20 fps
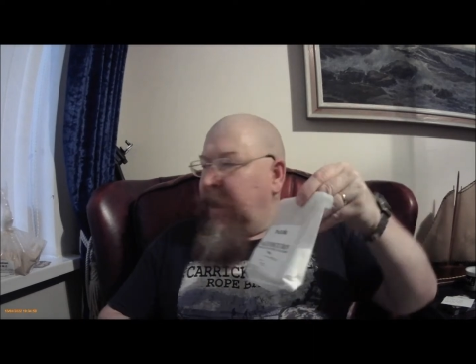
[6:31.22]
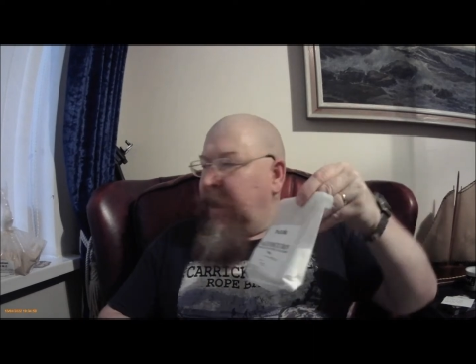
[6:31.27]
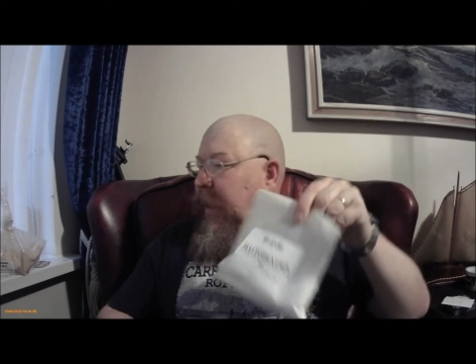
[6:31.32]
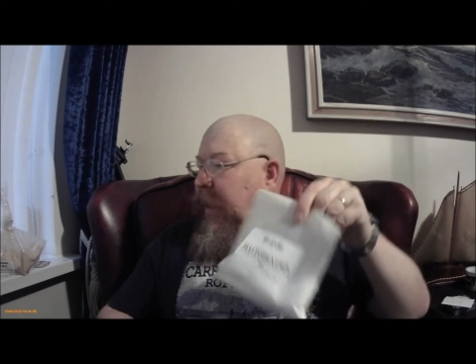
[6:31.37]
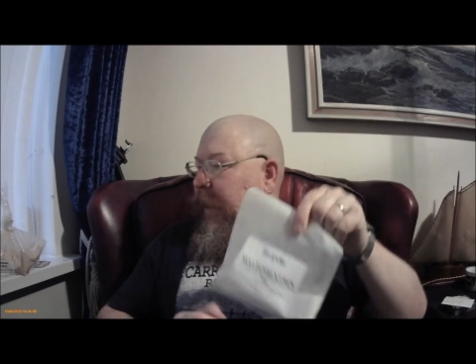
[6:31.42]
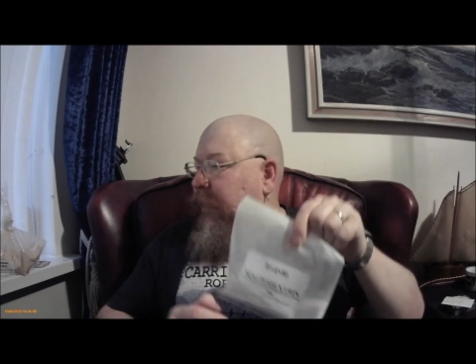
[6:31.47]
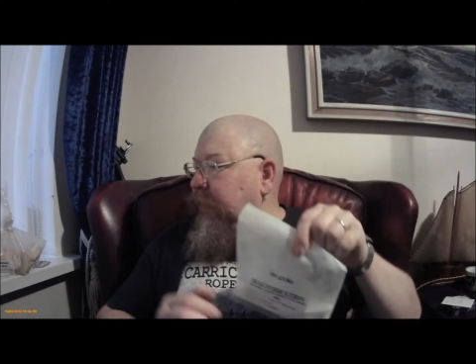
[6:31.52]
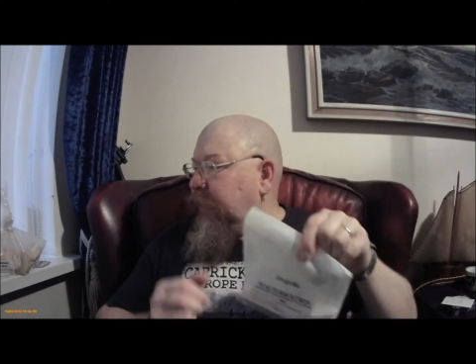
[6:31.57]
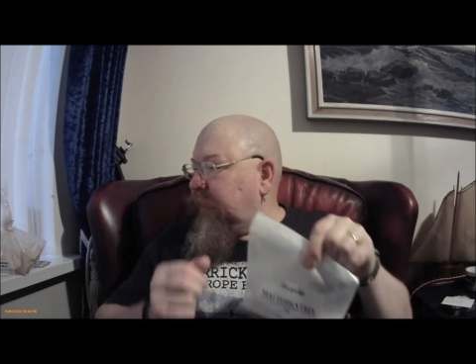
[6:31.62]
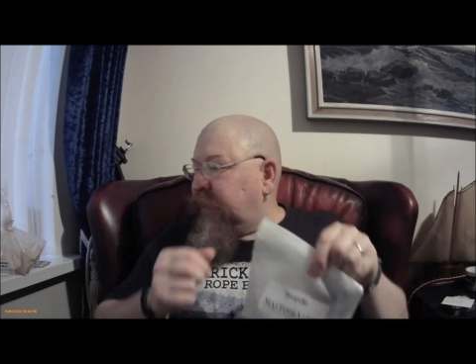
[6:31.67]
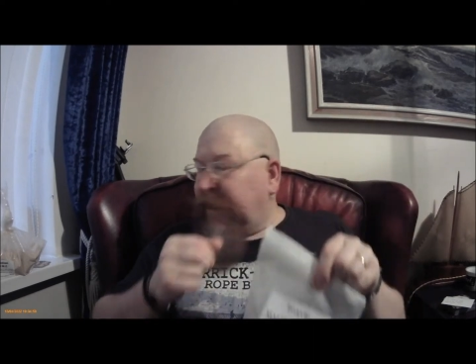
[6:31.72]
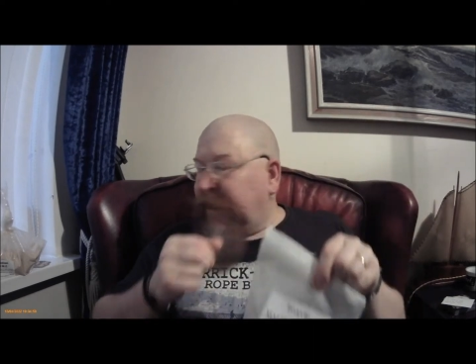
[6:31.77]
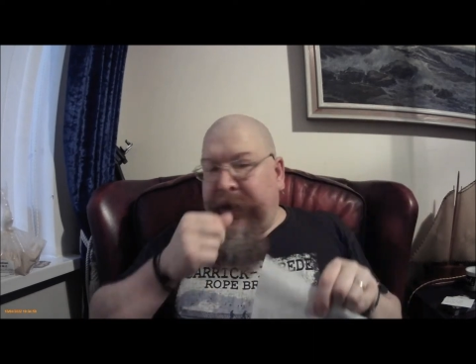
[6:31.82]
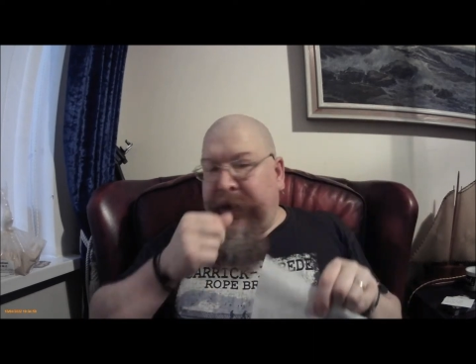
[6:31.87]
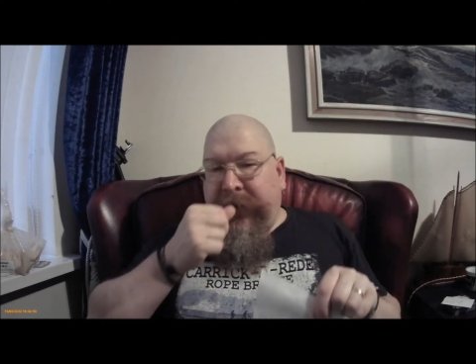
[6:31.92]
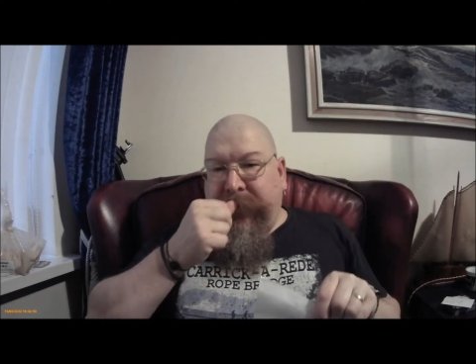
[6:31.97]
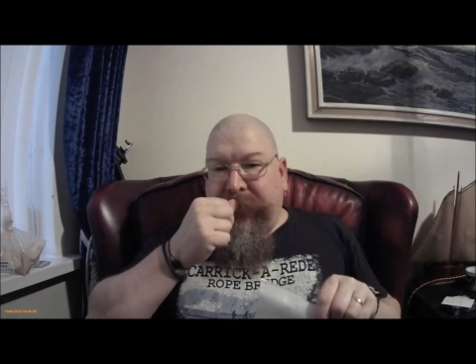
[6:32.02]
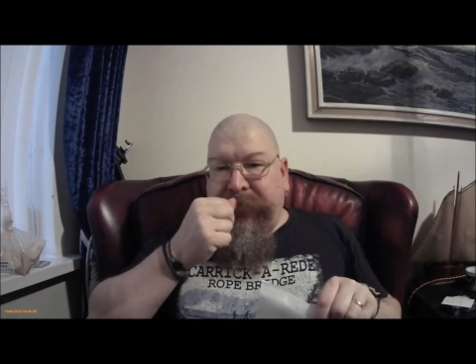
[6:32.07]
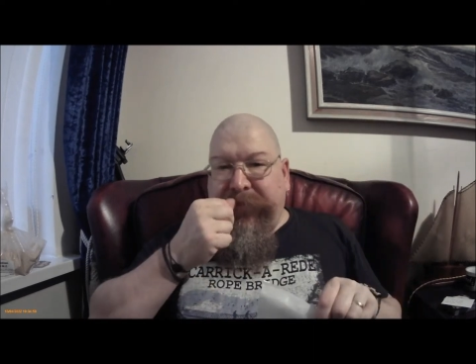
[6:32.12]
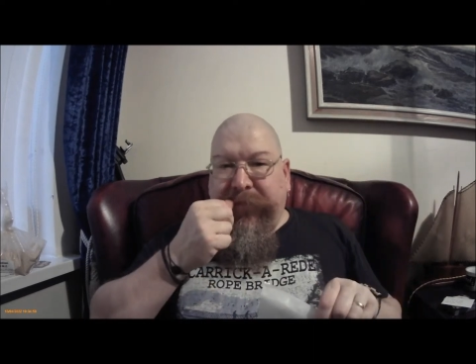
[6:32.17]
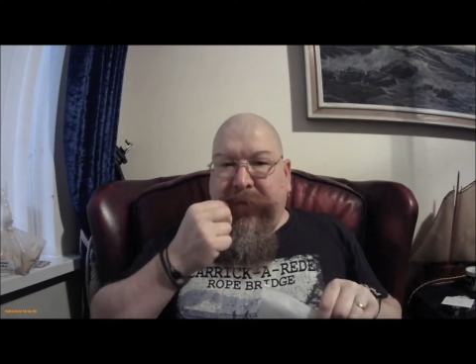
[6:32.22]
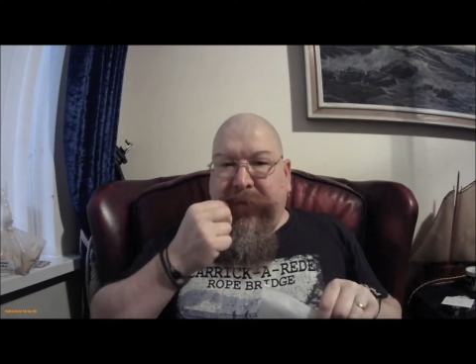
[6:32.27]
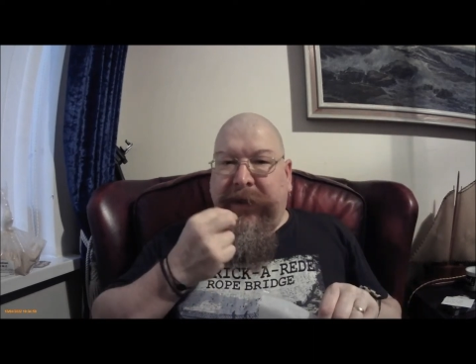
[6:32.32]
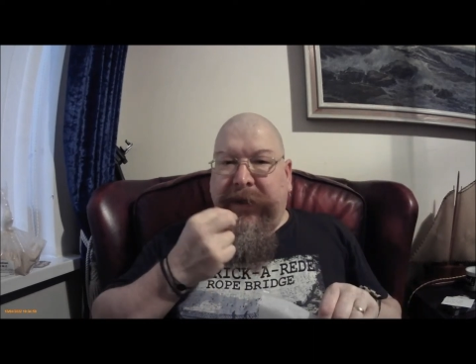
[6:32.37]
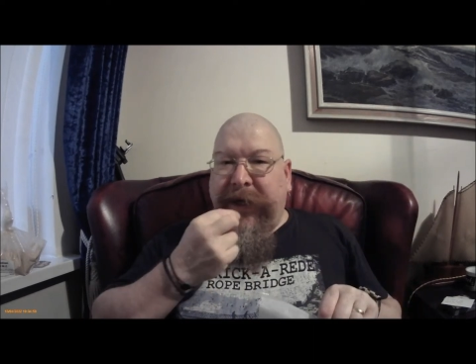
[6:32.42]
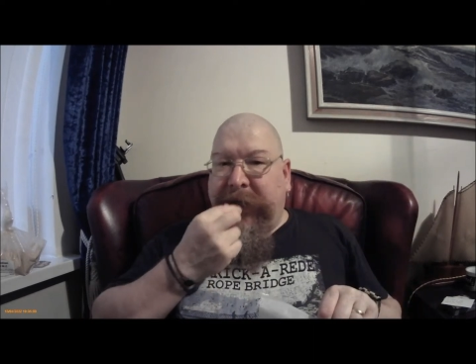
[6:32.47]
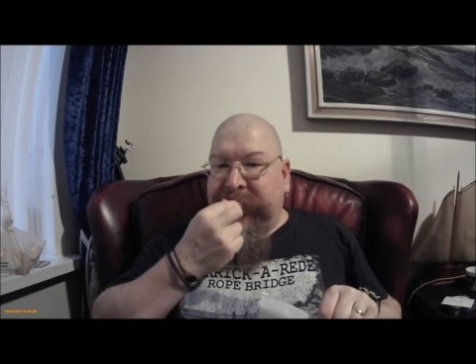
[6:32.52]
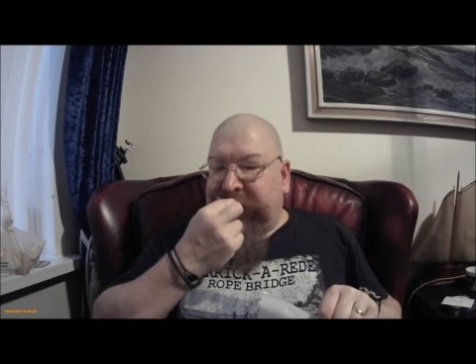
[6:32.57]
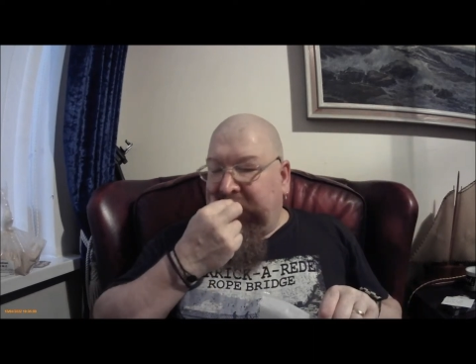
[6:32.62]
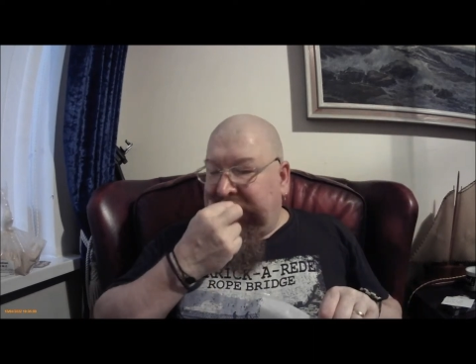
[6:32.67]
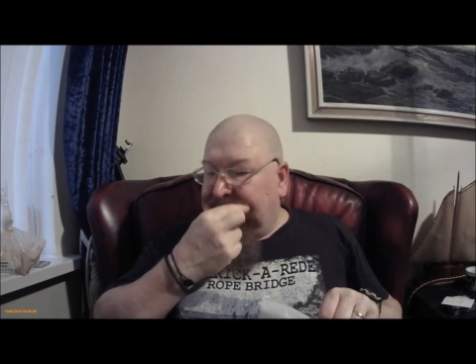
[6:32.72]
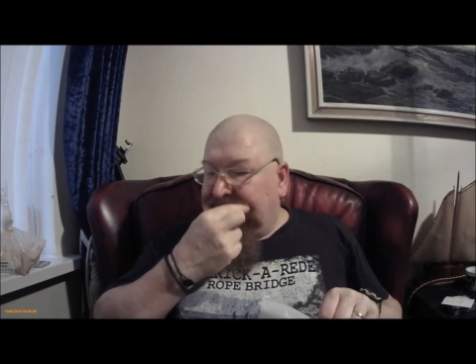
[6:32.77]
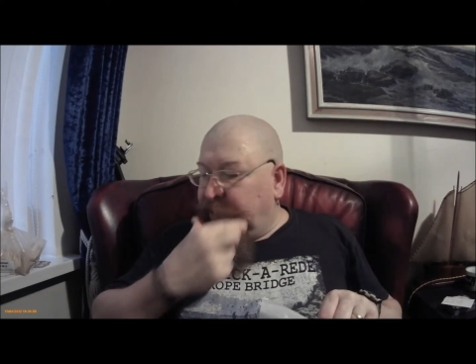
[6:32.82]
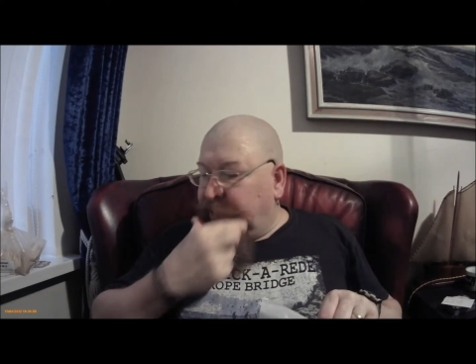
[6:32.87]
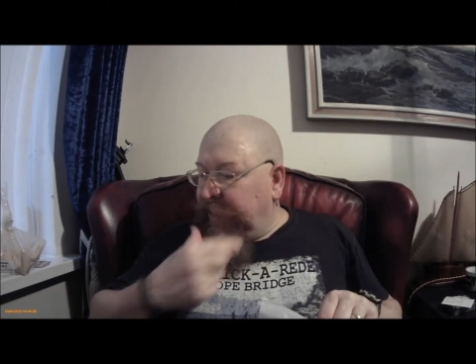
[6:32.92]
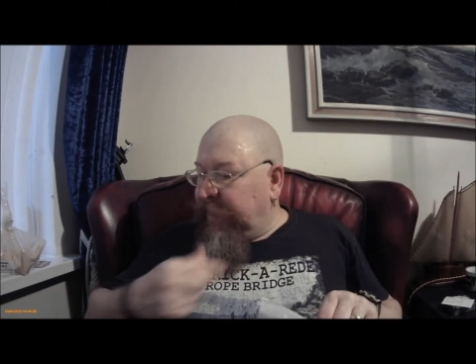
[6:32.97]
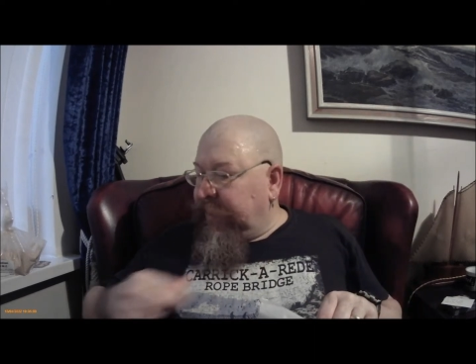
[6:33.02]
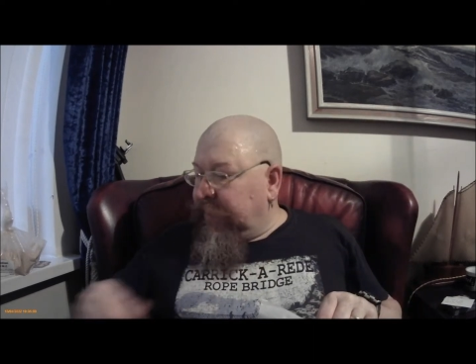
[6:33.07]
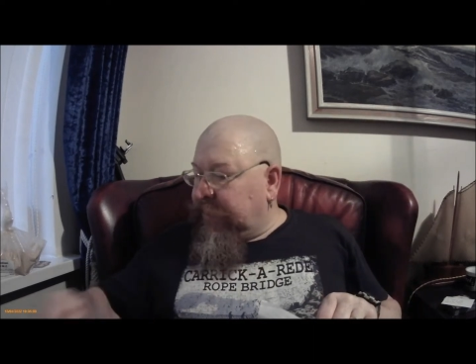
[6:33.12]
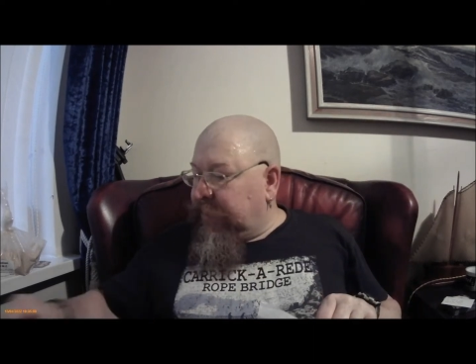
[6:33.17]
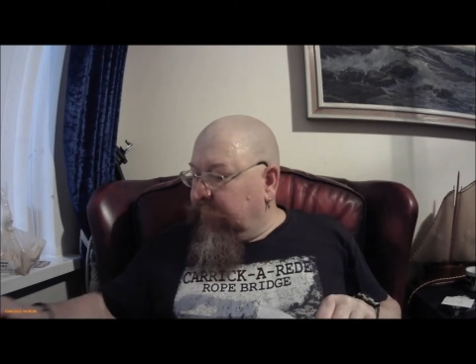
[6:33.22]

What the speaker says: I once said it adds any sweetness.